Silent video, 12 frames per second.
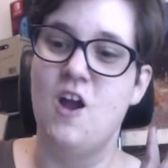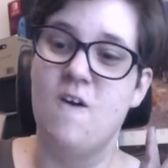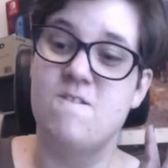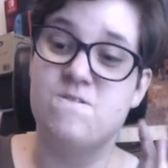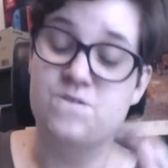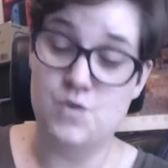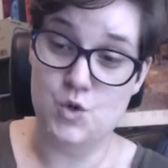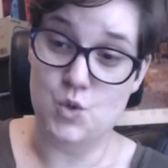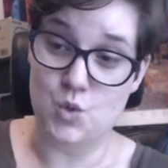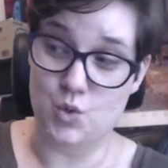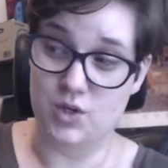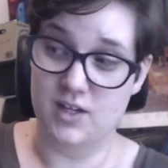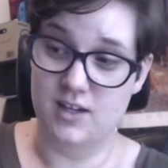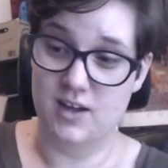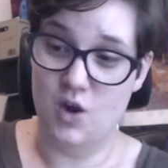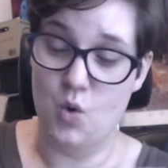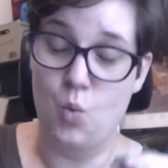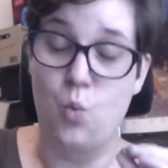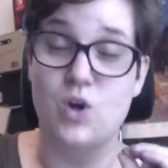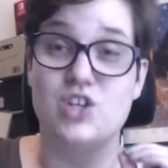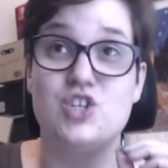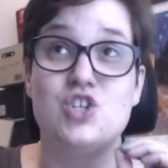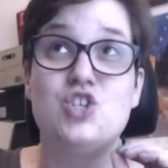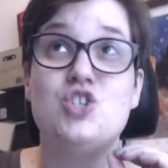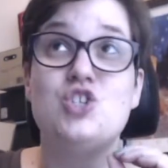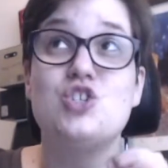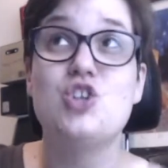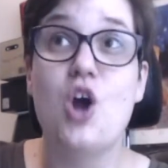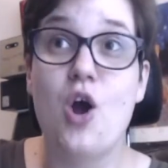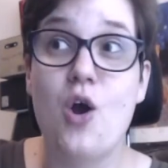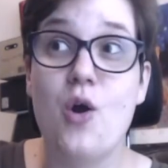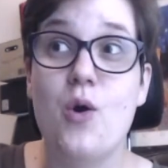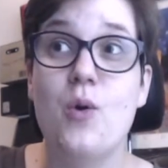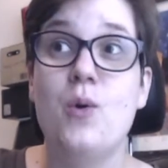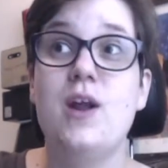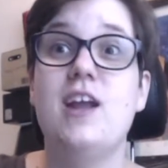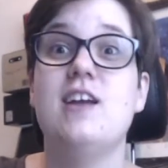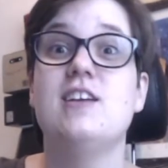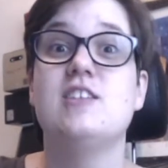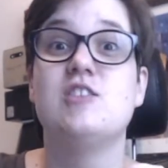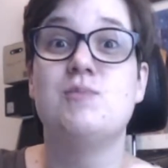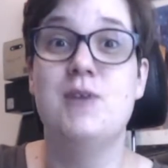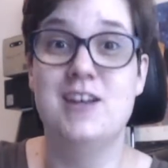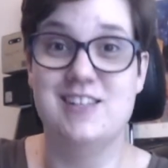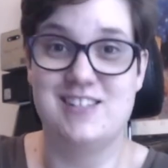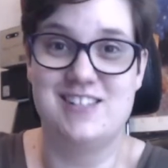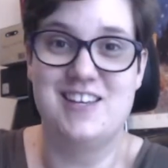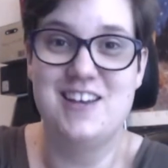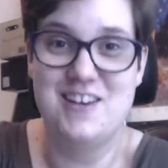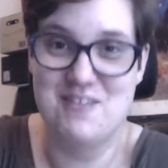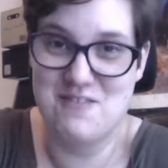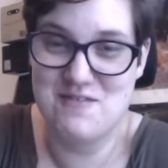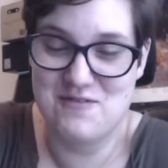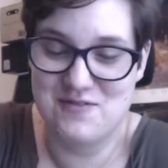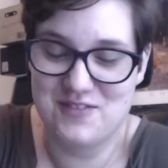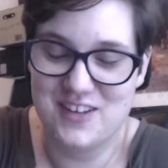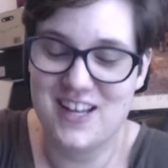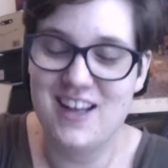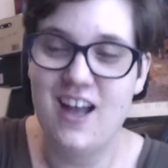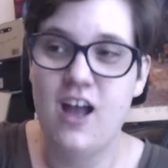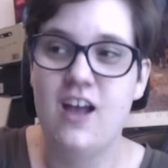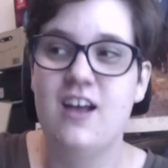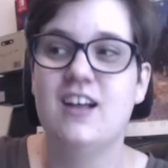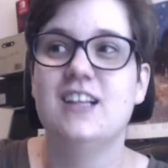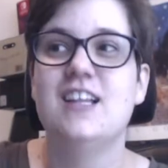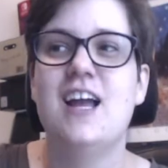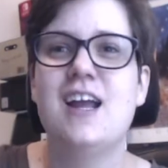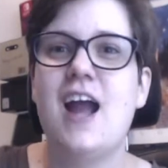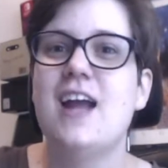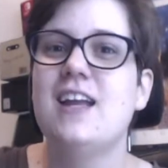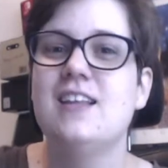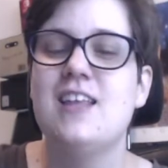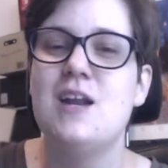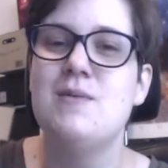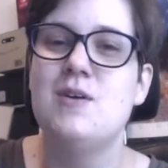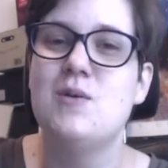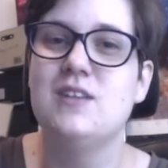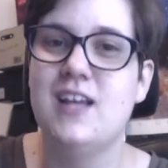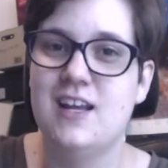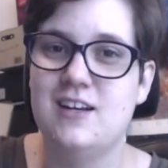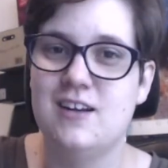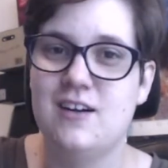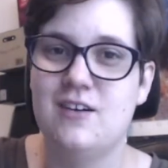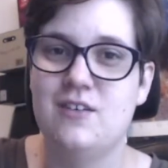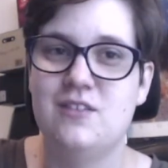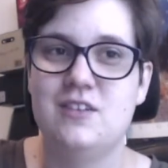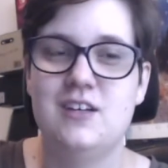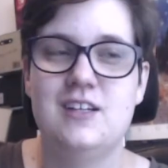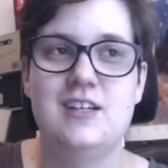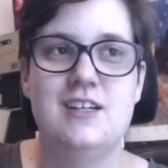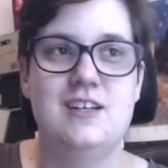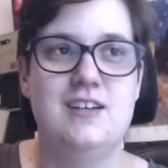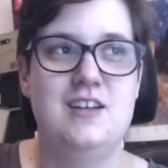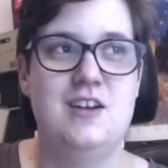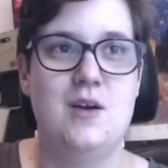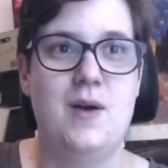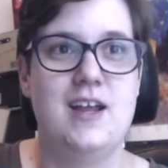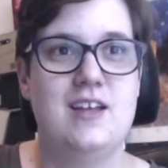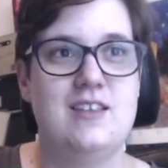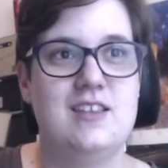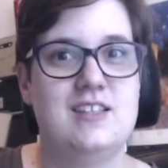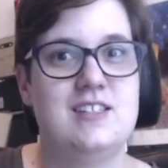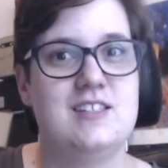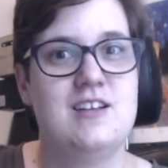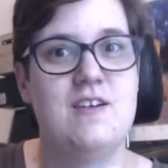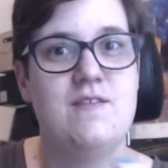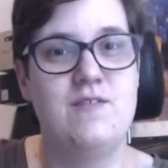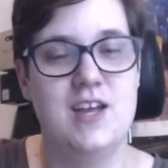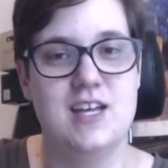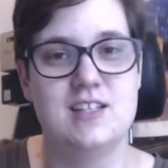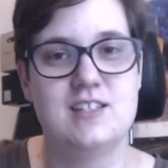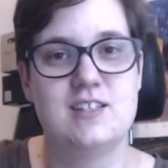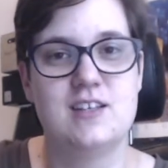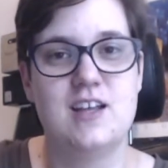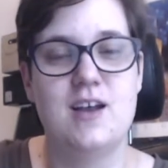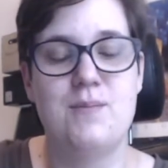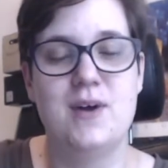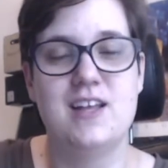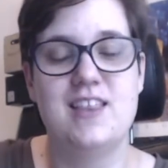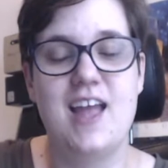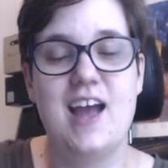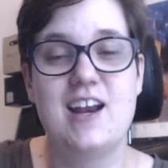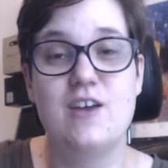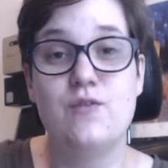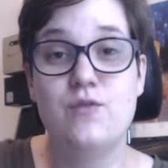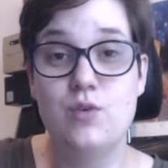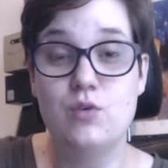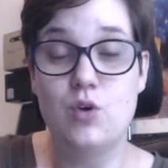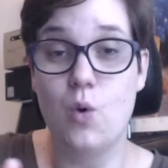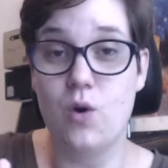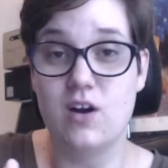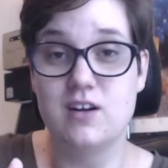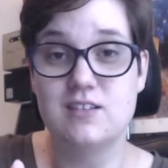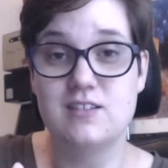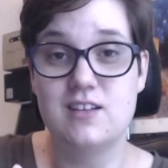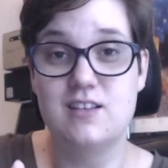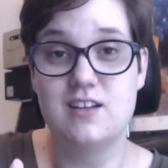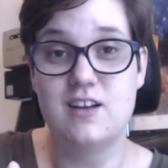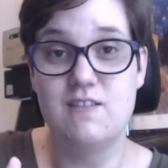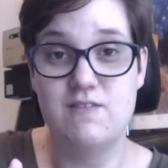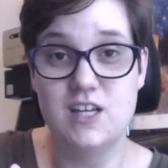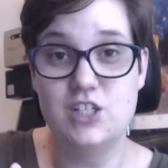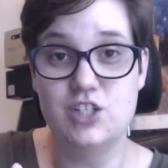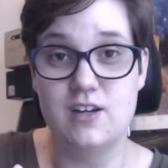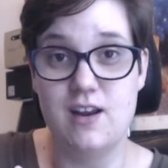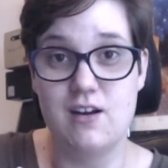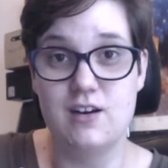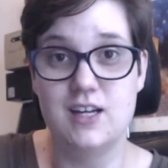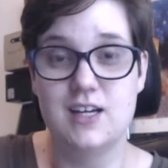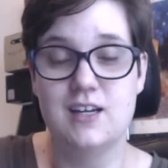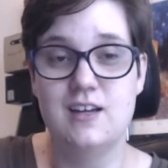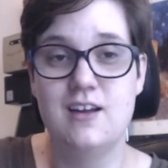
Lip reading: Food was so expensive. Like, I get that I'm in Orlando. You know, I get that this is an event. But they had a food court in the convention area.